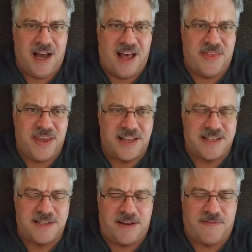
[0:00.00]
I think
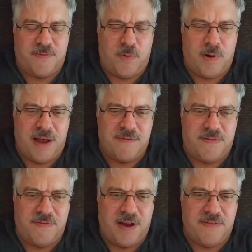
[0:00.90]
it's like 4.5
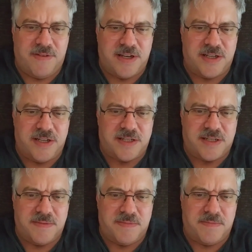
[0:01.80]
or 5
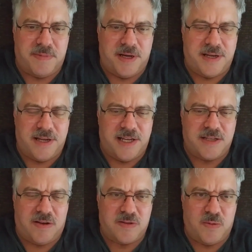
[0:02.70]
inches, but
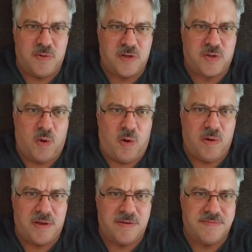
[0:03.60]
it's also real
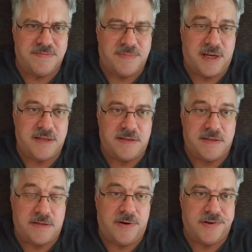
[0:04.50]
swollen because of
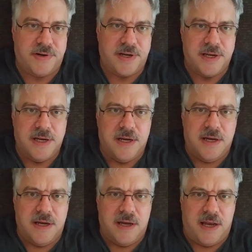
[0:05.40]
the surgery.
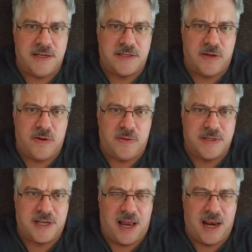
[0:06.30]
And so
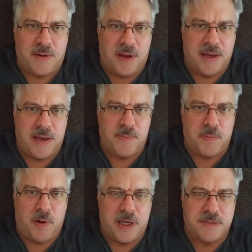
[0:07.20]
it's kind of like my hip
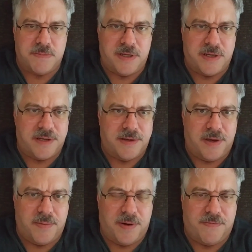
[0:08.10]
replacement. You
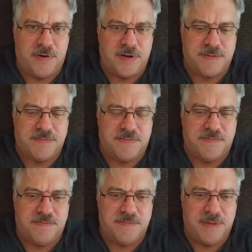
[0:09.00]
know, when I first
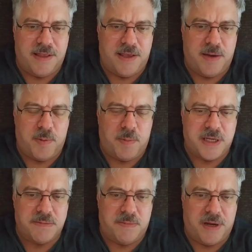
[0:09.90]
had the hip
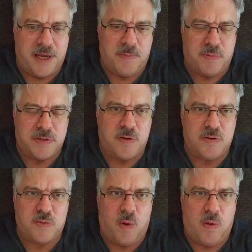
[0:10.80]
replacement, my hip was so
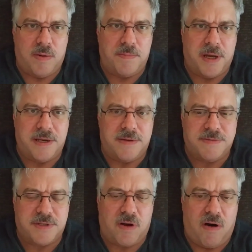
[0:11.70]
swollen, my
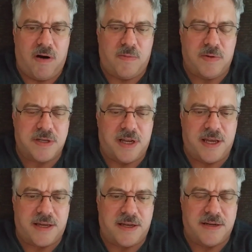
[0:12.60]
scar was
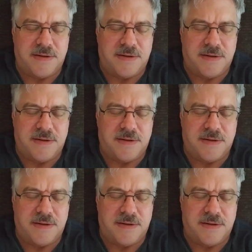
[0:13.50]
like,